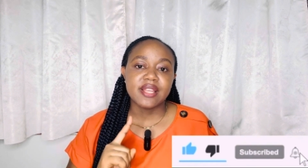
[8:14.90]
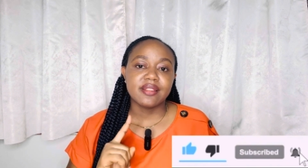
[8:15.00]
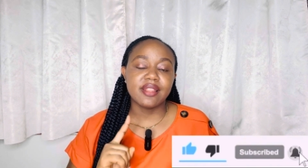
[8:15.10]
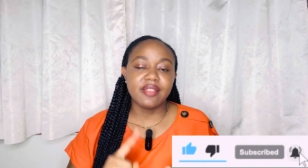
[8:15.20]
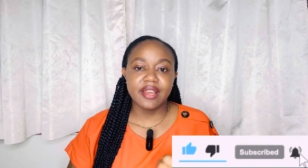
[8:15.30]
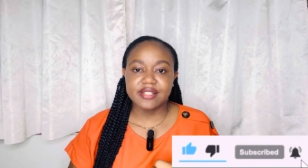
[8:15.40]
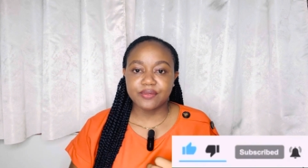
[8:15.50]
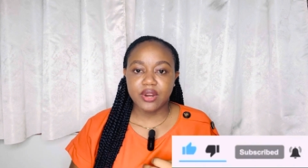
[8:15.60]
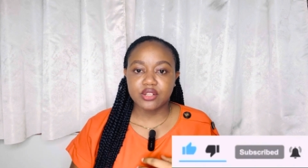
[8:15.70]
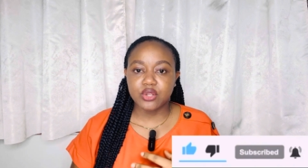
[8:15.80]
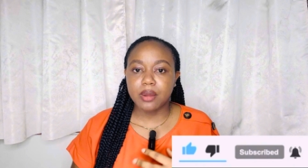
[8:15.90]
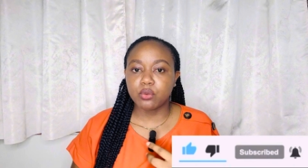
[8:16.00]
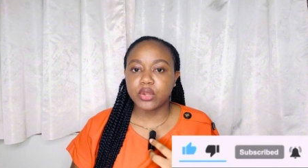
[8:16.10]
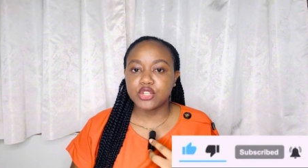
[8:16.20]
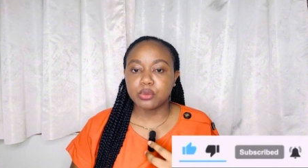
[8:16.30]
The next factor
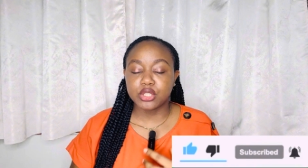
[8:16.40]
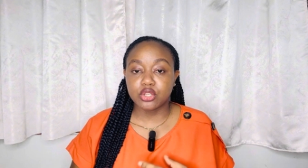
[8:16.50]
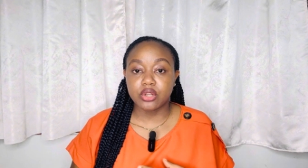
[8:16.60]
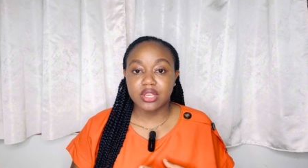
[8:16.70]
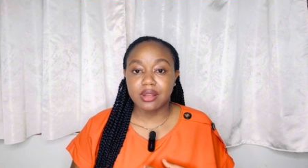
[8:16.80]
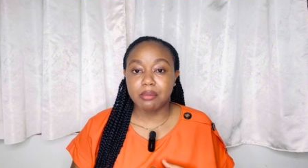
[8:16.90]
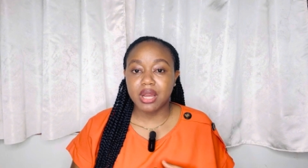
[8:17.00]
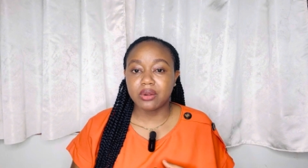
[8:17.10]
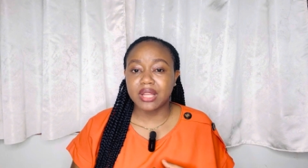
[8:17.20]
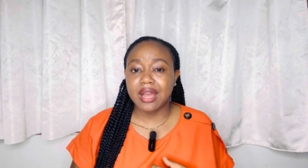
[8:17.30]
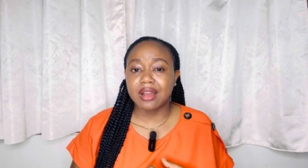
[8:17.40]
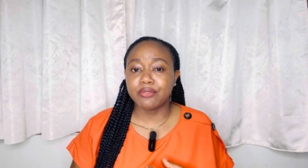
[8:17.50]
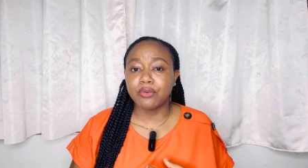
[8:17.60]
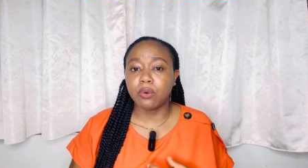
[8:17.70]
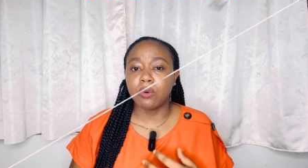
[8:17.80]
I'm going to be talking about
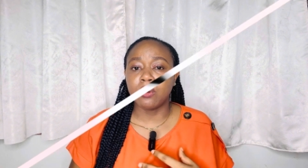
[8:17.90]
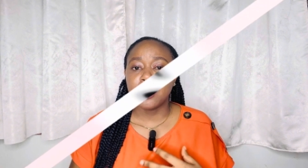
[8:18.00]
are for